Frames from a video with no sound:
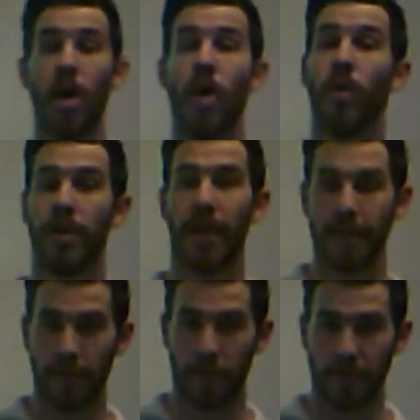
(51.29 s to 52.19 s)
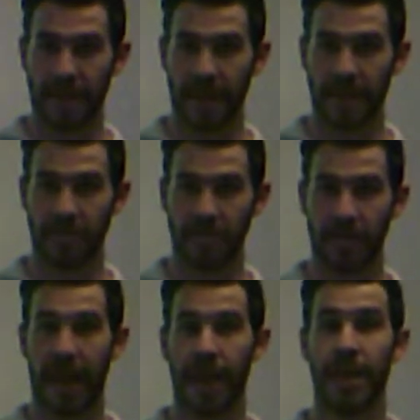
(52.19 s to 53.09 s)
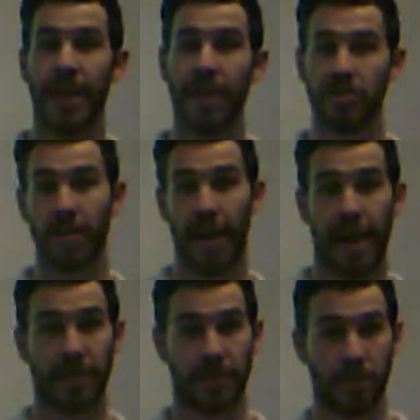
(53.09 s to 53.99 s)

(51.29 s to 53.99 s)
or another form of citation that each class